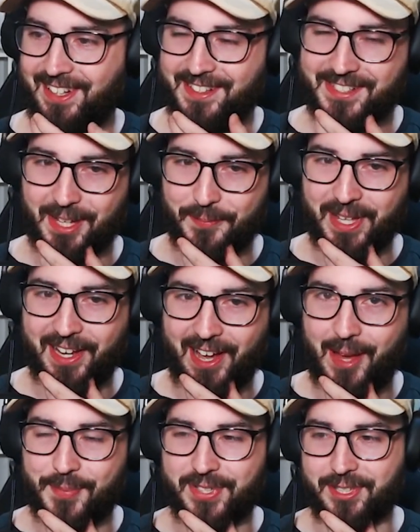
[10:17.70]
Something
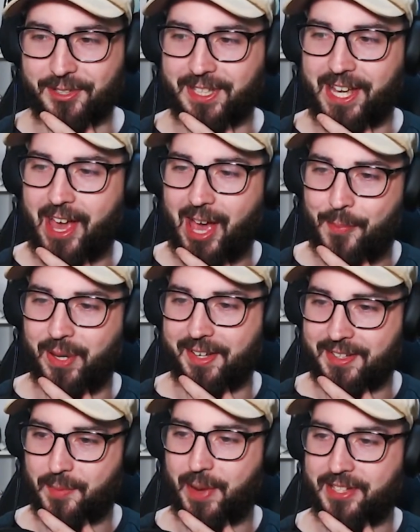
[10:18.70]
absolutely epic
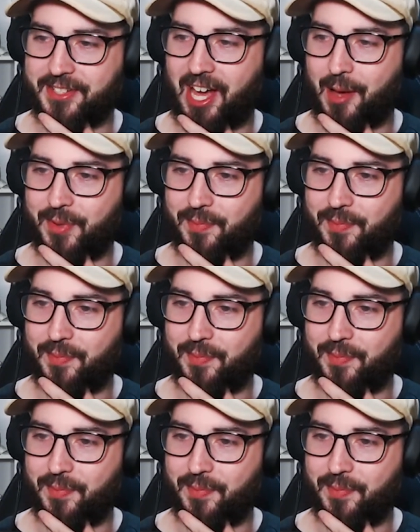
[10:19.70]
is about to happen,